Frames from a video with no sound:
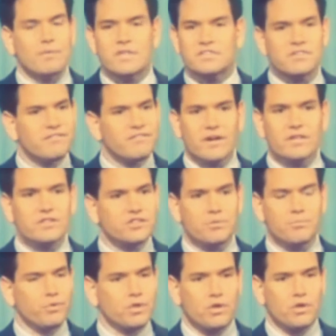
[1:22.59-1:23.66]
It's a very
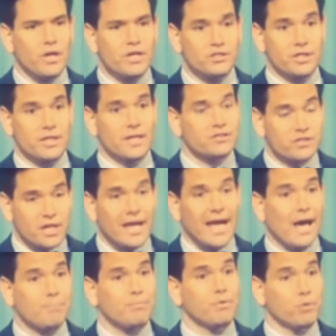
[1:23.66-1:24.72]
simple equation, and it's going to
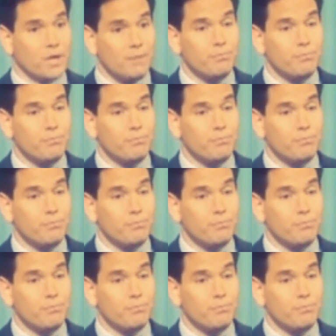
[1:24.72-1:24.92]
happen when I'm